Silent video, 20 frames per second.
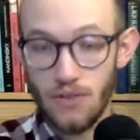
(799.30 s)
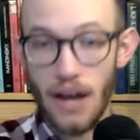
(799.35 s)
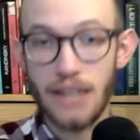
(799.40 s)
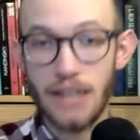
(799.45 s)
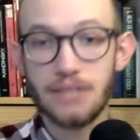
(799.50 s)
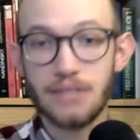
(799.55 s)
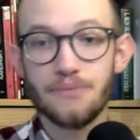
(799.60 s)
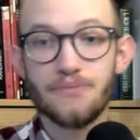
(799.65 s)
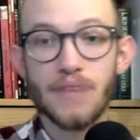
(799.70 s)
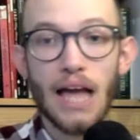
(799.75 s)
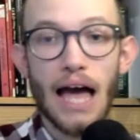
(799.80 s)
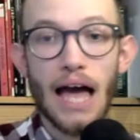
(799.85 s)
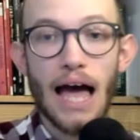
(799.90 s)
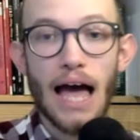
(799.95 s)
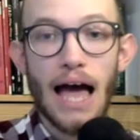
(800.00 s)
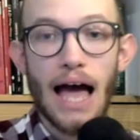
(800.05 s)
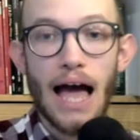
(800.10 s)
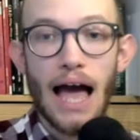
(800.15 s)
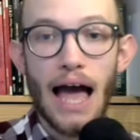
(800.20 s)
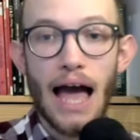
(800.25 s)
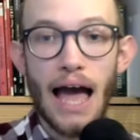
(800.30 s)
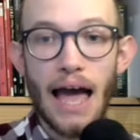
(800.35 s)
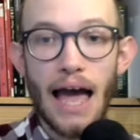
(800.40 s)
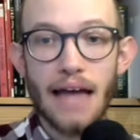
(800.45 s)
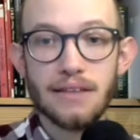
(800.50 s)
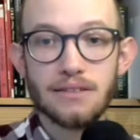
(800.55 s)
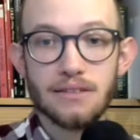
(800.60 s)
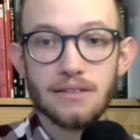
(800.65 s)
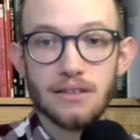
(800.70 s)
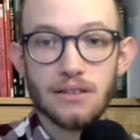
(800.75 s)
right?
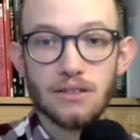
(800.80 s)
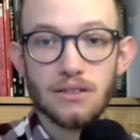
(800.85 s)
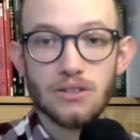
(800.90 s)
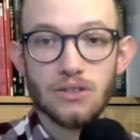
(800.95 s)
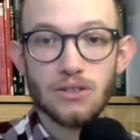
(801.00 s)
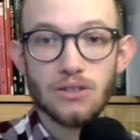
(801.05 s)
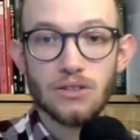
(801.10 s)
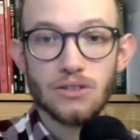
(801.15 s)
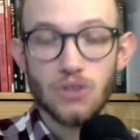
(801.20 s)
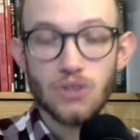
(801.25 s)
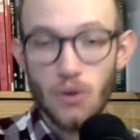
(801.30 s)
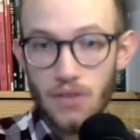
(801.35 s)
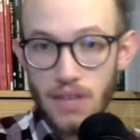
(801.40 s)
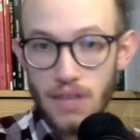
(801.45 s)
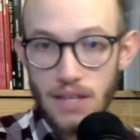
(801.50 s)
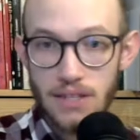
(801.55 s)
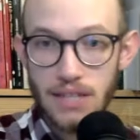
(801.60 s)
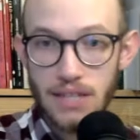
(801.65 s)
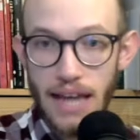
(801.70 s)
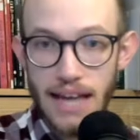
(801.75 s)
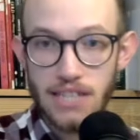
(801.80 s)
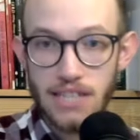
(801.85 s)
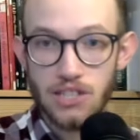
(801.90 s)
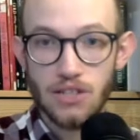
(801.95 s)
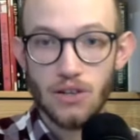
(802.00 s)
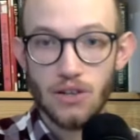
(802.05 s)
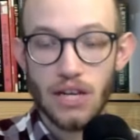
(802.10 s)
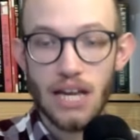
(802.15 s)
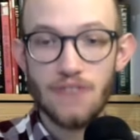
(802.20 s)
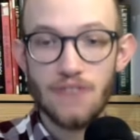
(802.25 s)
And so in this
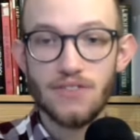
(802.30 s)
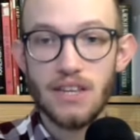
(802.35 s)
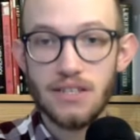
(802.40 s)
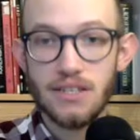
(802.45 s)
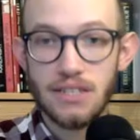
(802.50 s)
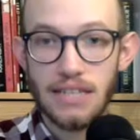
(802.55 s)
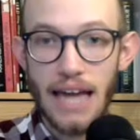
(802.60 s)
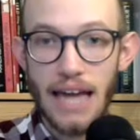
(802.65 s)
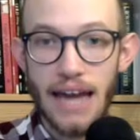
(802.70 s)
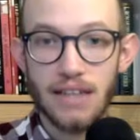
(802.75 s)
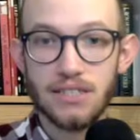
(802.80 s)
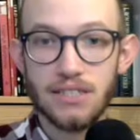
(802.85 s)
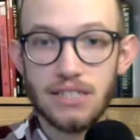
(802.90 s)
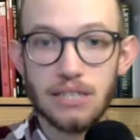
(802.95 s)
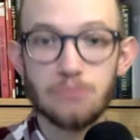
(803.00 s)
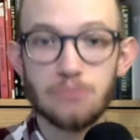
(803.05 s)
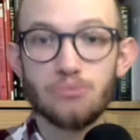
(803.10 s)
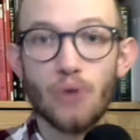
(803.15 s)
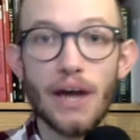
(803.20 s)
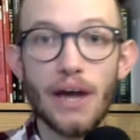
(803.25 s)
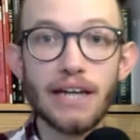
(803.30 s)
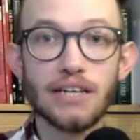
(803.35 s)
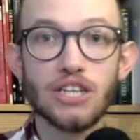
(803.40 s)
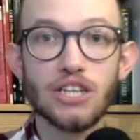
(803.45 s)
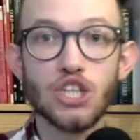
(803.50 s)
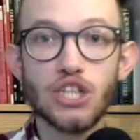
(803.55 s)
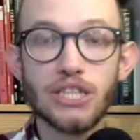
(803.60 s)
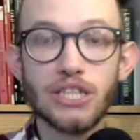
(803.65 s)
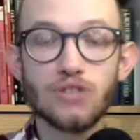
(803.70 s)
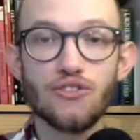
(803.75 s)
case, if there's an A R C break,
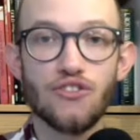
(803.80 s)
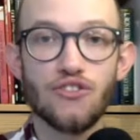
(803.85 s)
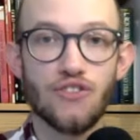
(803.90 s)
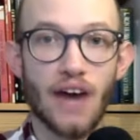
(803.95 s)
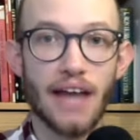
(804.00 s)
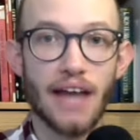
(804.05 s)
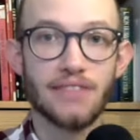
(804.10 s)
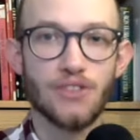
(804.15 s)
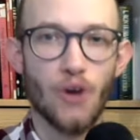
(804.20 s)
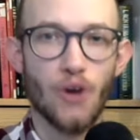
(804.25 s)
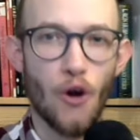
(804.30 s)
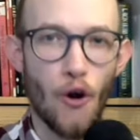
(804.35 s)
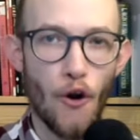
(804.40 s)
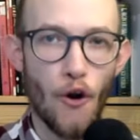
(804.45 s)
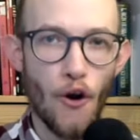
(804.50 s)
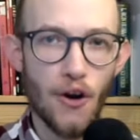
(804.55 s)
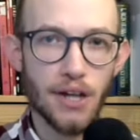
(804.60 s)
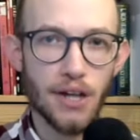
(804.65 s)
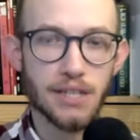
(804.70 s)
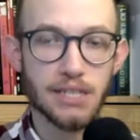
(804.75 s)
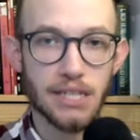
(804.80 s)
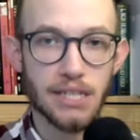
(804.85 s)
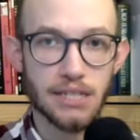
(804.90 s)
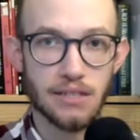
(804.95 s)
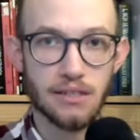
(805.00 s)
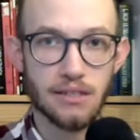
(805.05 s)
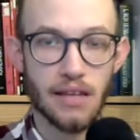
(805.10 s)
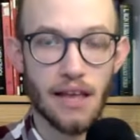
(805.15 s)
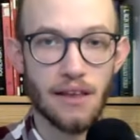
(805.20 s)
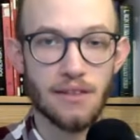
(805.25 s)
you need to find the earliest
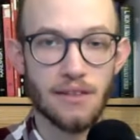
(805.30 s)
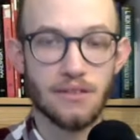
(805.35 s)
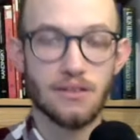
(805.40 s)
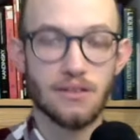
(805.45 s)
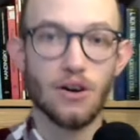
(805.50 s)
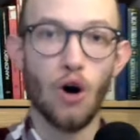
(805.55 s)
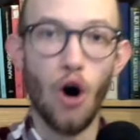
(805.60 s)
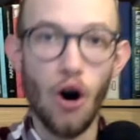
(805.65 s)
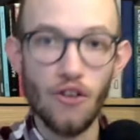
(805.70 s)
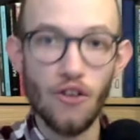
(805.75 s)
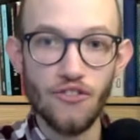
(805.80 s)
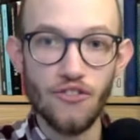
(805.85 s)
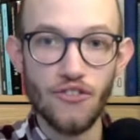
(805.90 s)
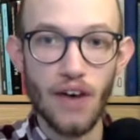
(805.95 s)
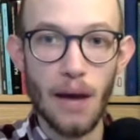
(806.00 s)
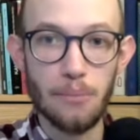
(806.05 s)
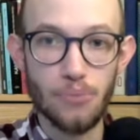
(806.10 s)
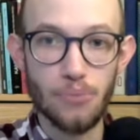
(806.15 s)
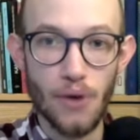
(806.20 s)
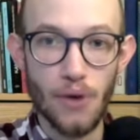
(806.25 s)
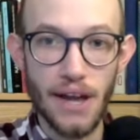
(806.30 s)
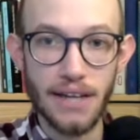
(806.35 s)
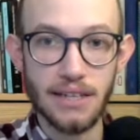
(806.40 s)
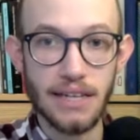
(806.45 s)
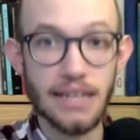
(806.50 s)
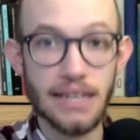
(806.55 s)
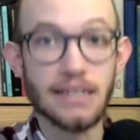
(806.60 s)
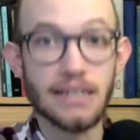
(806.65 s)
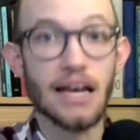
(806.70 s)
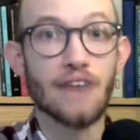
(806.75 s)
incident of a break
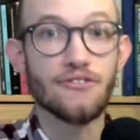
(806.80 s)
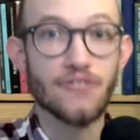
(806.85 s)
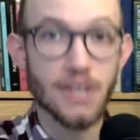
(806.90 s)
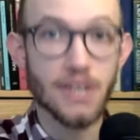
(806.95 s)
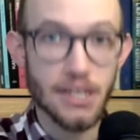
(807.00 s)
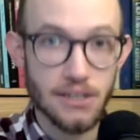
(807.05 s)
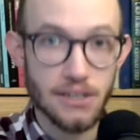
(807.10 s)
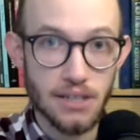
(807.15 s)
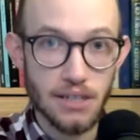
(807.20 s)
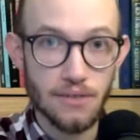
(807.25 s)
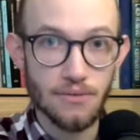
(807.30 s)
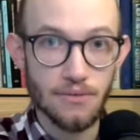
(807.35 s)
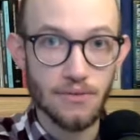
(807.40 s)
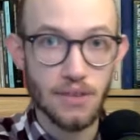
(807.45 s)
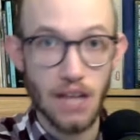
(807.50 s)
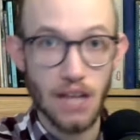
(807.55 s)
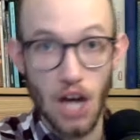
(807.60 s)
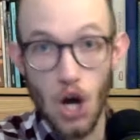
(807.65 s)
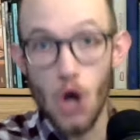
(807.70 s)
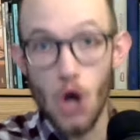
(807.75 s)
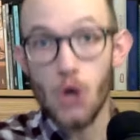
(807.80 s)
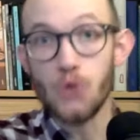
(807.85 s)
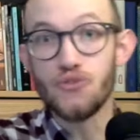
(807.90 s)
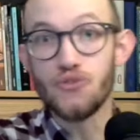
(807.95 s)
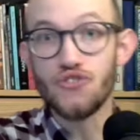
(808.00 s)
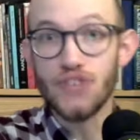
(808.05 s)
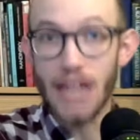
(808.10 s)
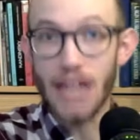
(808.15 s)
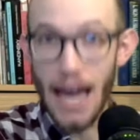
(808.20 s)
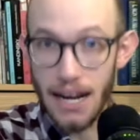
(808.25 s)
in affinity,
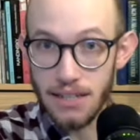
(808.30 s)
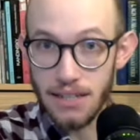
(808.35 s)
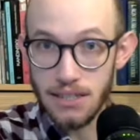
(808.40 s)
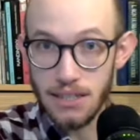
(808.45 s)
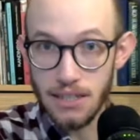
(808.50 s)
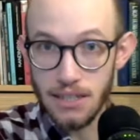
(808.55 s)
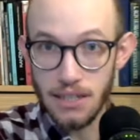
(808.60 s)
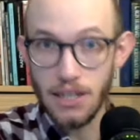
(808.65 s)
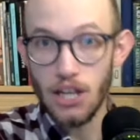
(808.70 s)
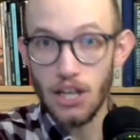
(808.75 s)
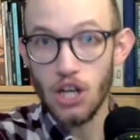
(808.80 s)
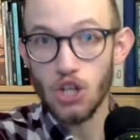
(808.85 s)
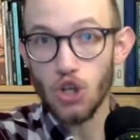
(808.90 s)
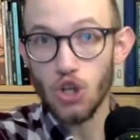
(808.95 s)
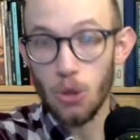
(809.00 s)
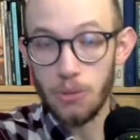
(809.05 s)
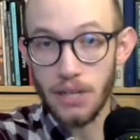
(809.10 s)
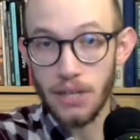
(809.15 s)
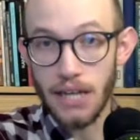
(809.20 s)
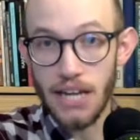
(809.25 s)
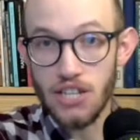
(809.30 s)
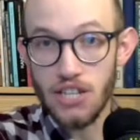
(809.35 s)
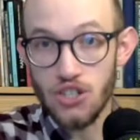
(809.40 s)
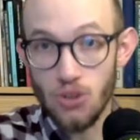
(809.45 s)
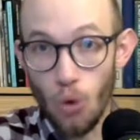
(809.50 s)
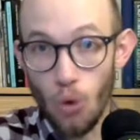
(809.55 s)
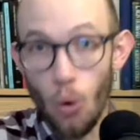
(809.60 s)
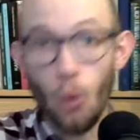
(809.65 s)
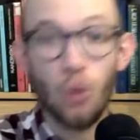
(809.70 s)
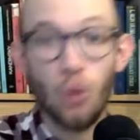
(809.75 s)
reality,
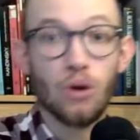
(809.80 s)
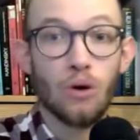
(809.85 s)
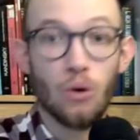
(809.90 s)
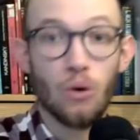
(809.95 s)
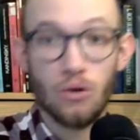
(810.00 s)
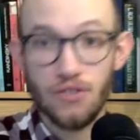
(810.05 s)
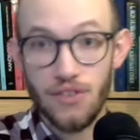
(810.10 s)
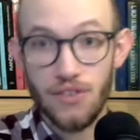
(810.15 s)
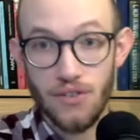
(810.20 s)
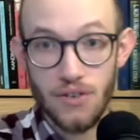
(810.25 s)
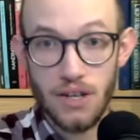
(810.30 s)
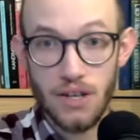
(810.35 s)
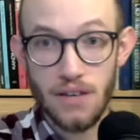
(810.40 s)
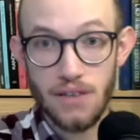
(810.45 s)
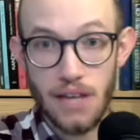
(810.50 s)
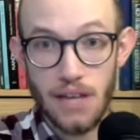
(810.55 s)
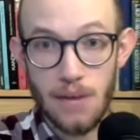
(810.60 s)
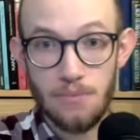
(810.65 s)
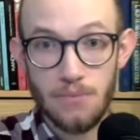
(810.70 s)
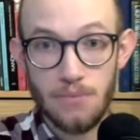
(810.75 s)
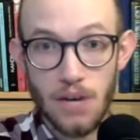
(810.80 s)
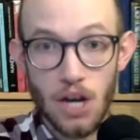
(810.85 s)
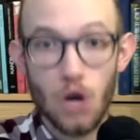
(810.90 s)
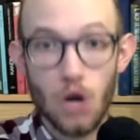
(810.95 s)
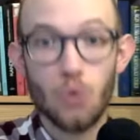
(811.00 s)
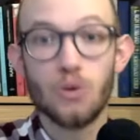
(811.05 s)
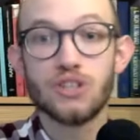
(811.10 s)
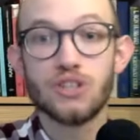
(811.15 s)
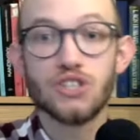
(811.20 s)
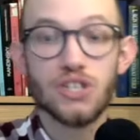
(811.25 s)
communication, all or three of them,
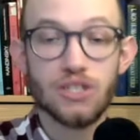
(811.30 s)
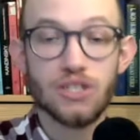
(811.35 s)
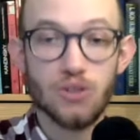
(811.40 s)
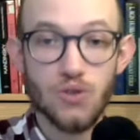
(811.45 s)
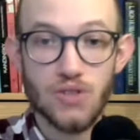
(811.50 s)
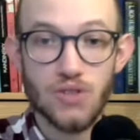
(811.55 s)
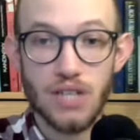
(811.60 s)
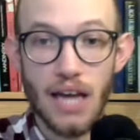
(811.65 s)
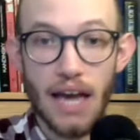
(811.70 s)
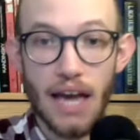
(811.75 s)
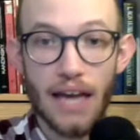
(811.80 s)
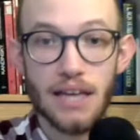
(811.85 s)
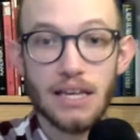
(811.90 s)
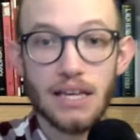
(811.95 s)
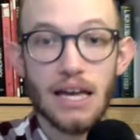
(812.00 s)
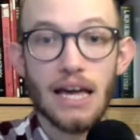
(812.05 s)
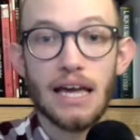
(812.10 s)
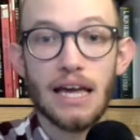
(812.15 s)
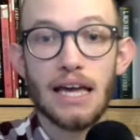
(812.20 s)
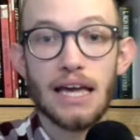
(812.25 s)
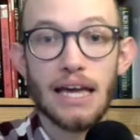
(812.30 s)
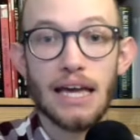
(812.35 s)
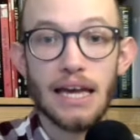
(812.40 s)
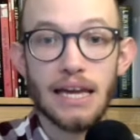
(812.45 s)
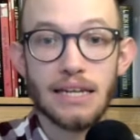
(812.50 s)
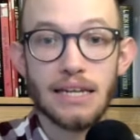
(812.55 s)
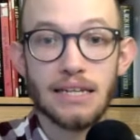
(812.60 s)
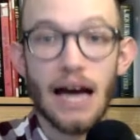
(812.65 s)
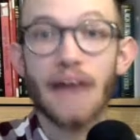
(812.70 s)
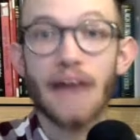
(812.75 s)
which is to say
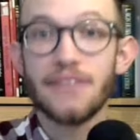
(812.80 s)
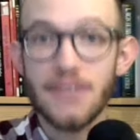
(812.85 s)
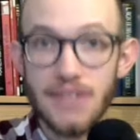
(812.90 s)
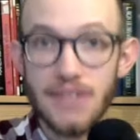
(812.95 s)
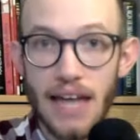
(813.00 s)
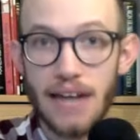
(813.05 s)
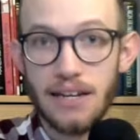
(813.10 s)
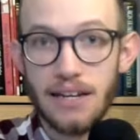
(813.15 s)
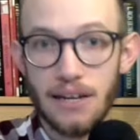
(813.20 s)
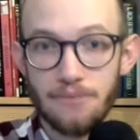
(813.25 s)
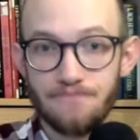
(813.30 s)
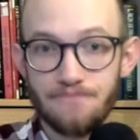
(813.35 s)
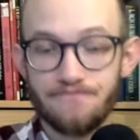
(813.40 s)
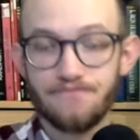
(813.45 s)
in understanding.